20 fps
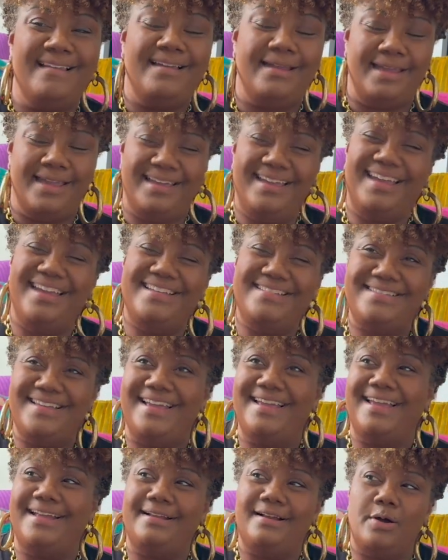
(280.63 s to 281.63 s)
In case I
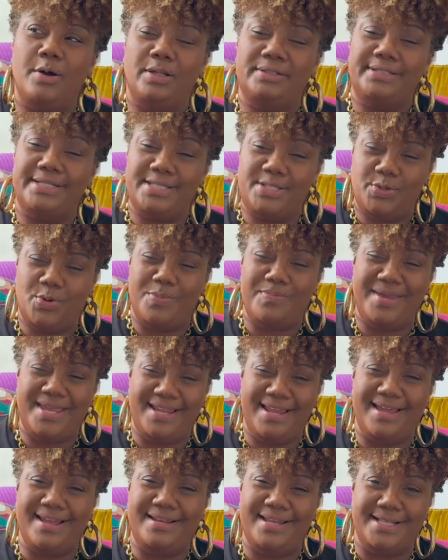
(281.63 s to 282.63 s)
get called into a
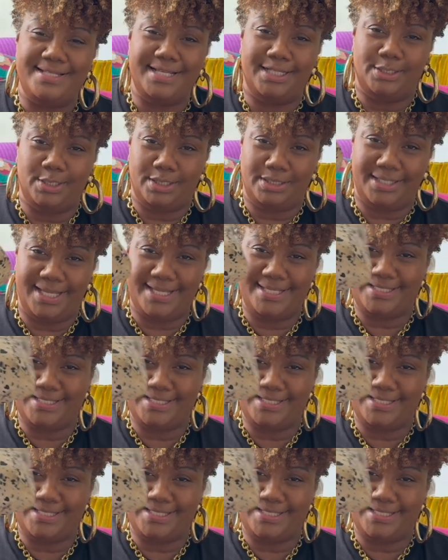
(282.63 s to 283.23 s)
meeting and need to look like